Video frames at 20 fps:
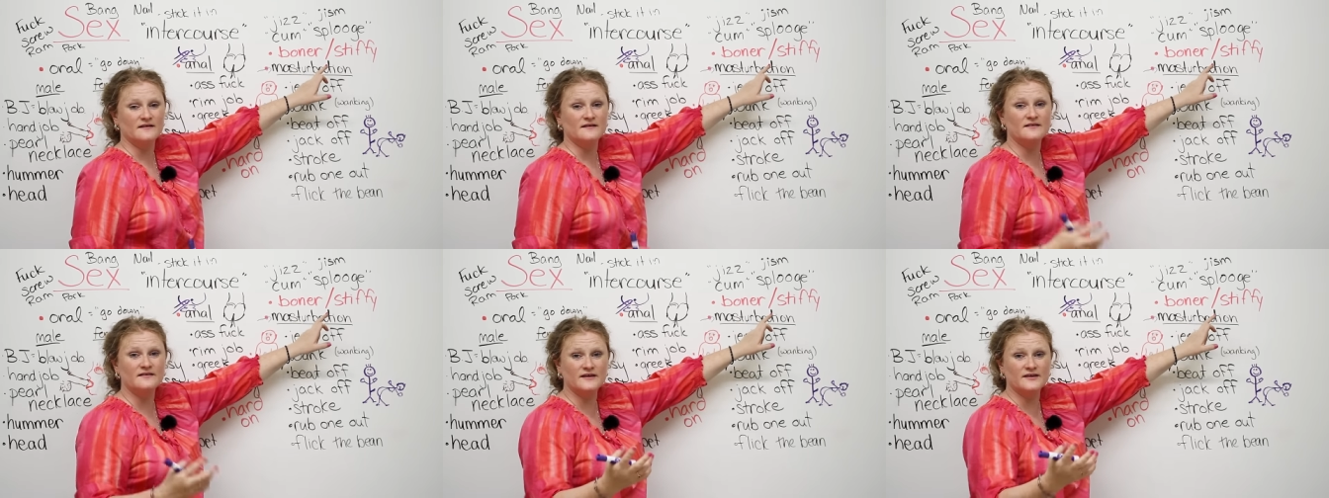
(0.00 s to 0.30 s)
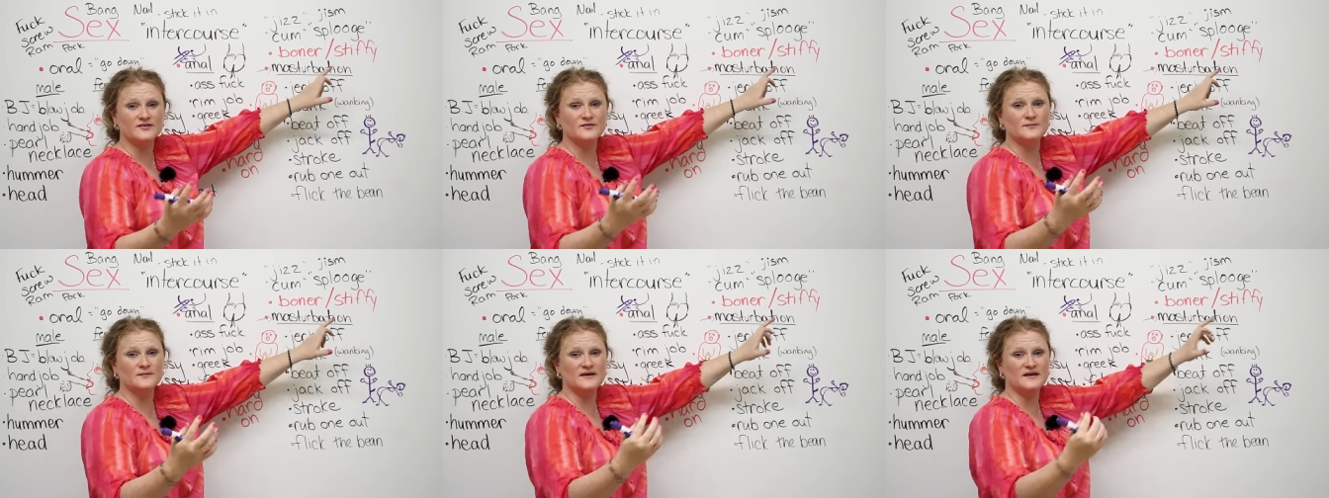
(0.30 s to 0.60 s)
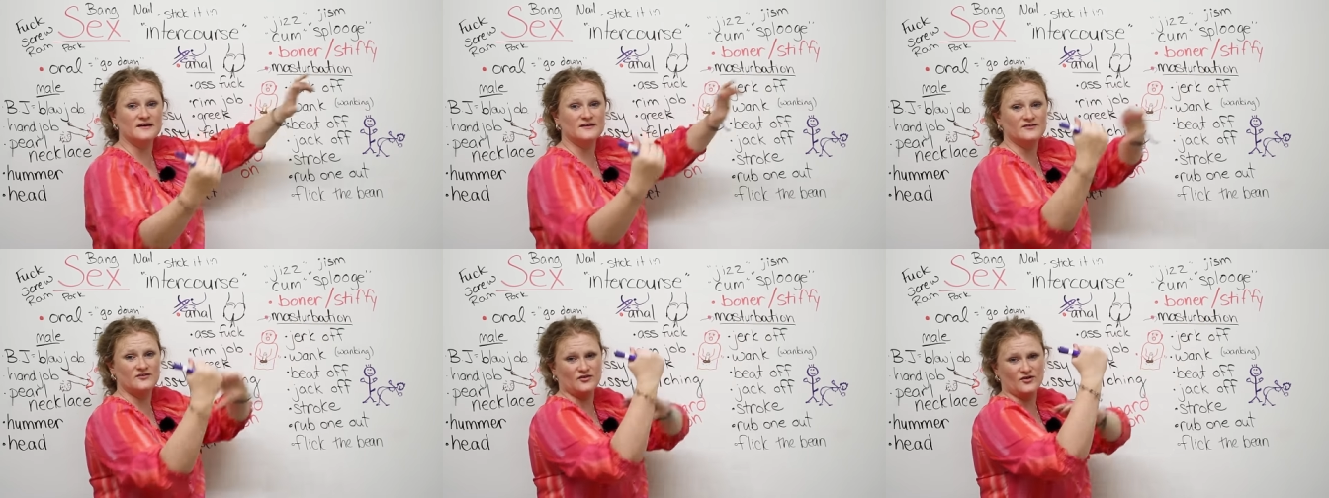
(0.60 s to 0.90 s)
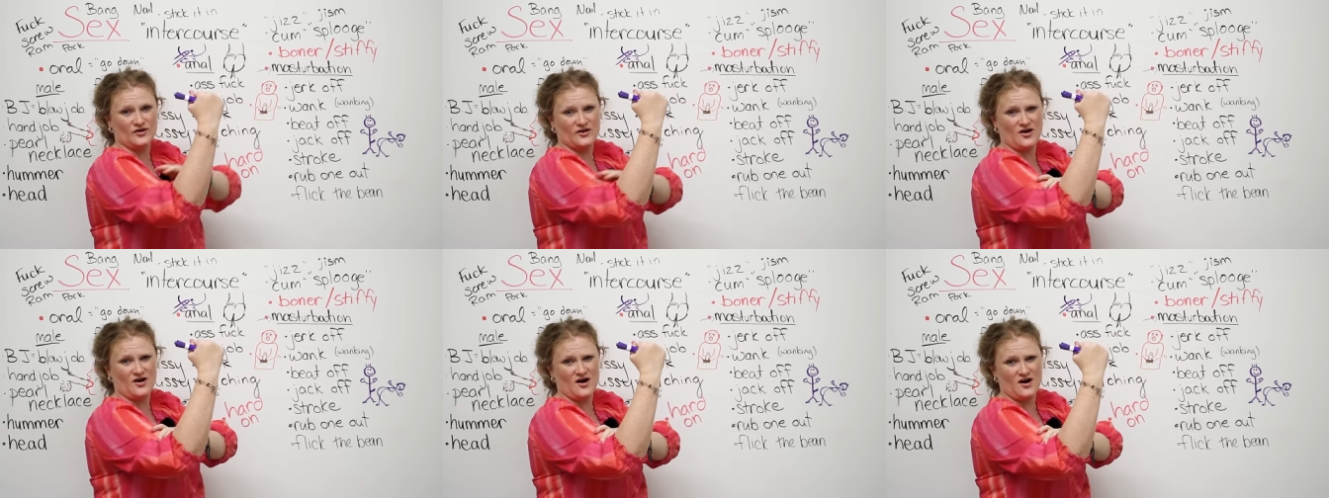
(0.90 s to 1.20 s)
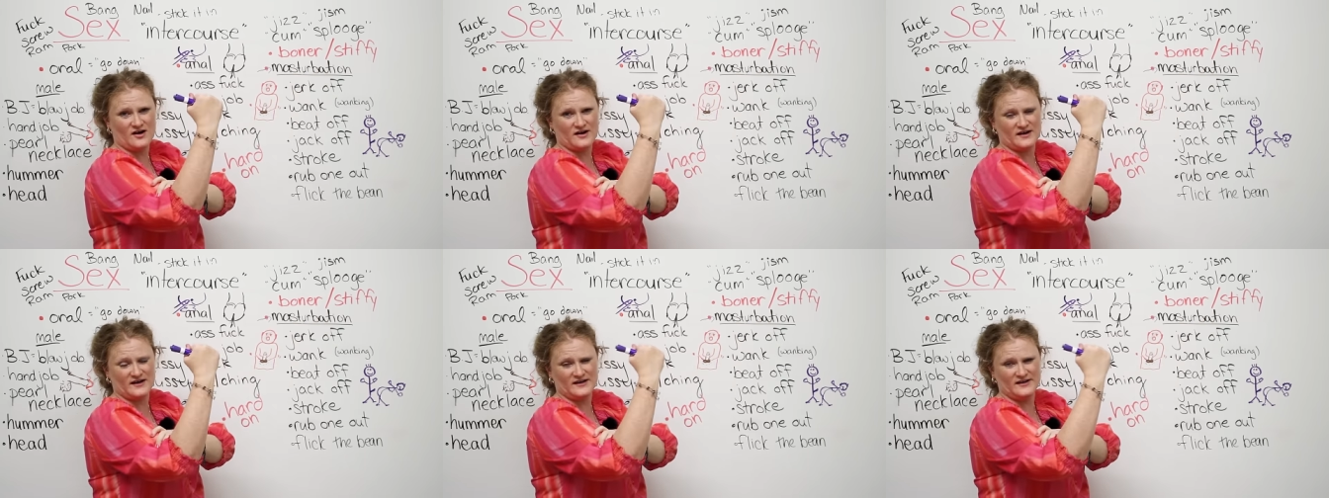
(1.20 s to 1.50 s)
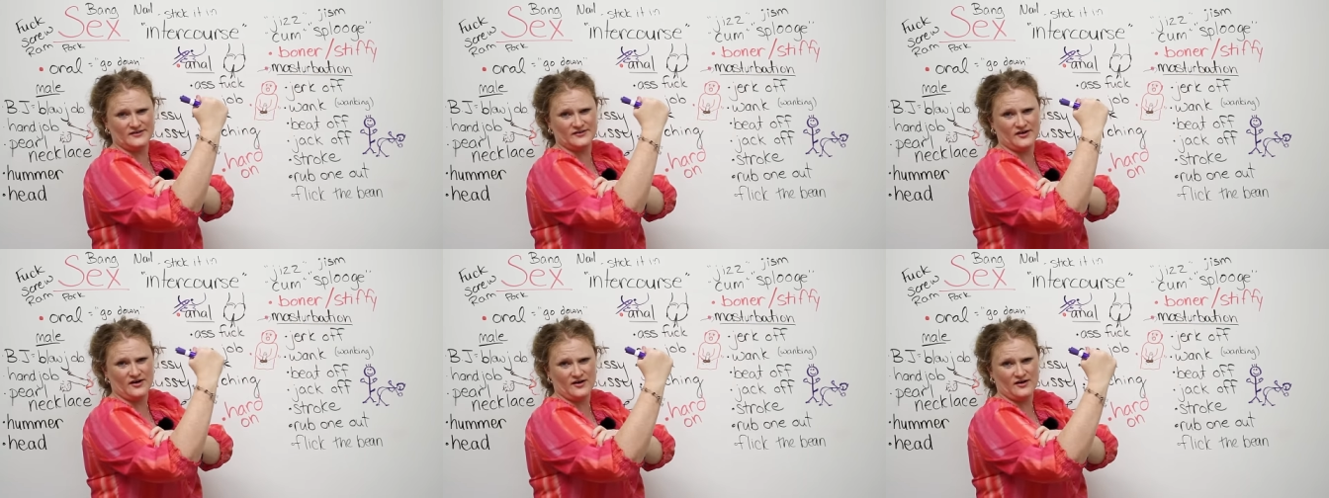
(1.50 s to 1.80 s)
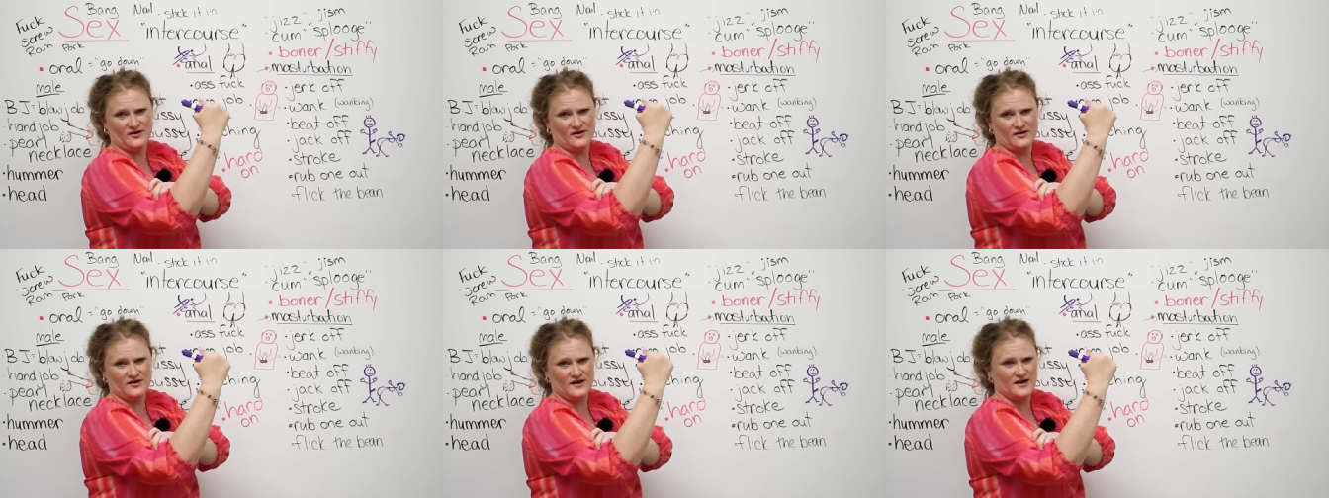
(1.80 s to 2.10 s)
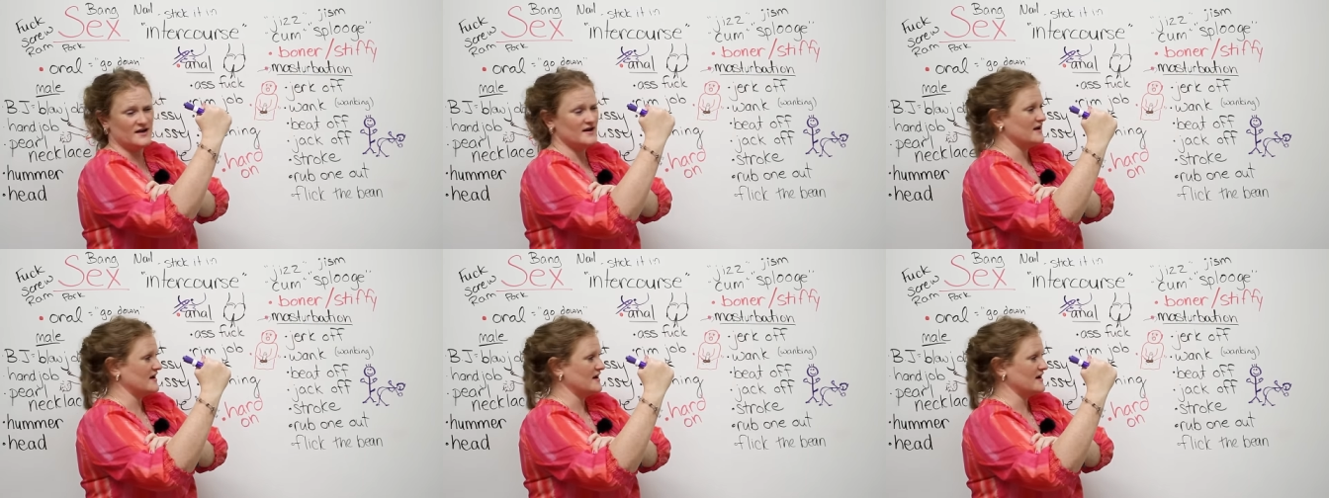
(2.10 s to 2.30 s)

This means your cock is hard